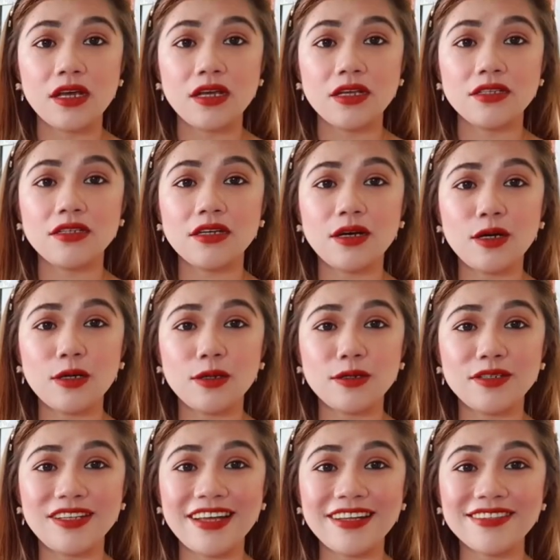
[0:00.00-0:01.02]
So,
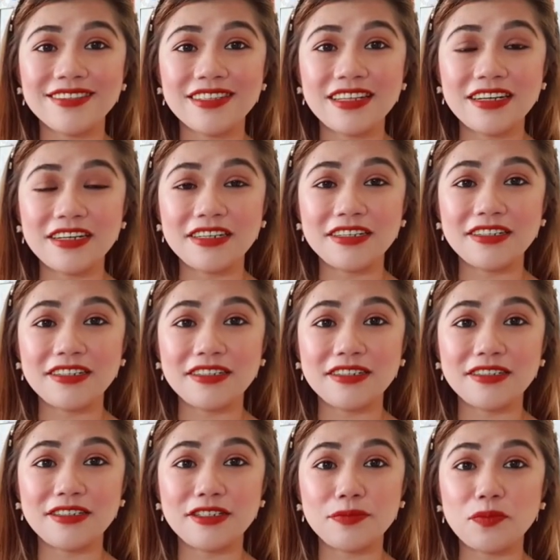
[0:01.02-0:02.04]
that's
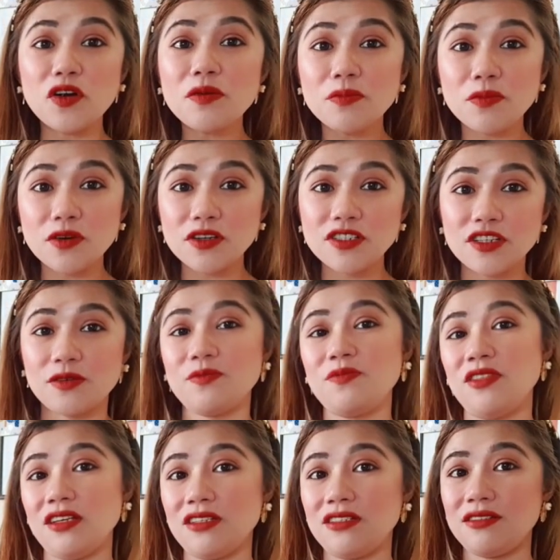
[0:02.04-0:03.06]
the purpose of
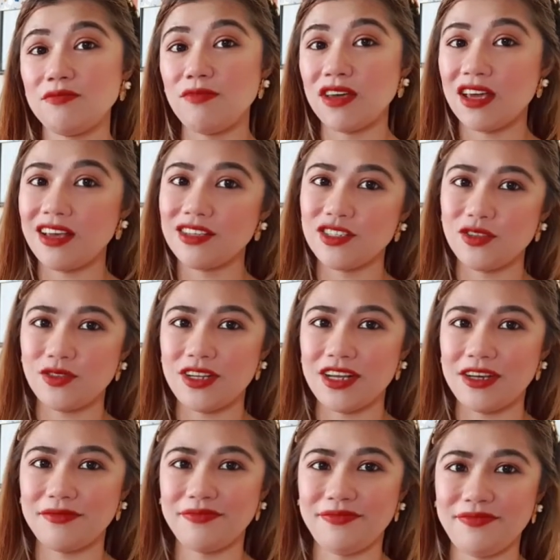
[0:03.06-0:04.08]
this baking soda.